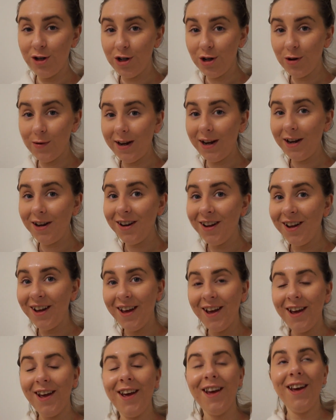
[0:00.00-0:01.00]
doing.
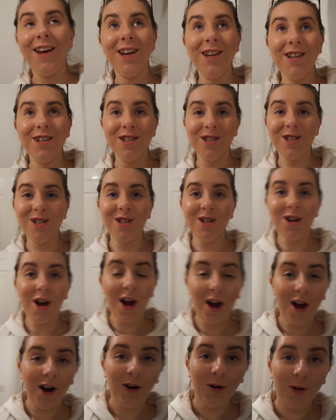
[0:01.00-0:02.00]

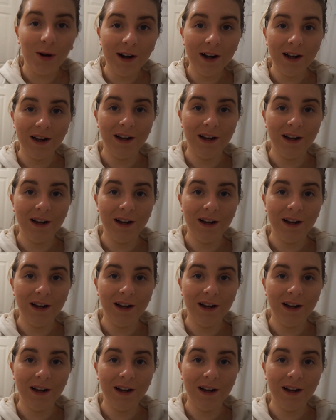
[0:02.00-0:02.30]
So